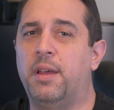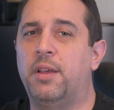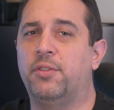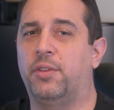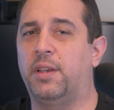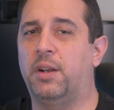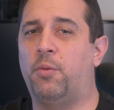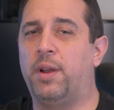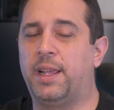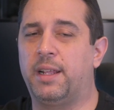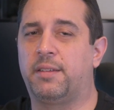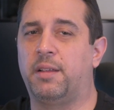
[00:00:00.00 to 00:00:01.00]
So you're gonna
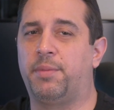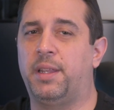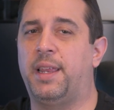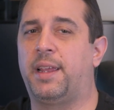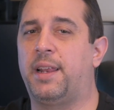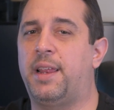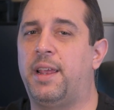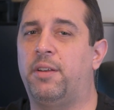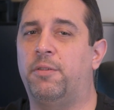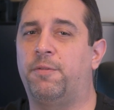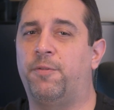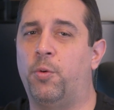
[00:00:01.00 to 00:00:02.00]
wanna get something that can
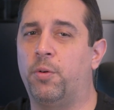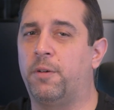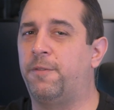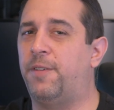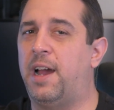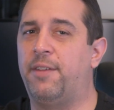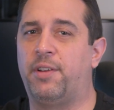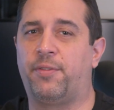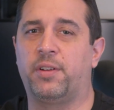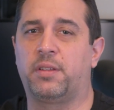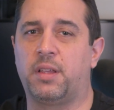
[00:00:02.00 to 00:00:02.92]
handle four or five different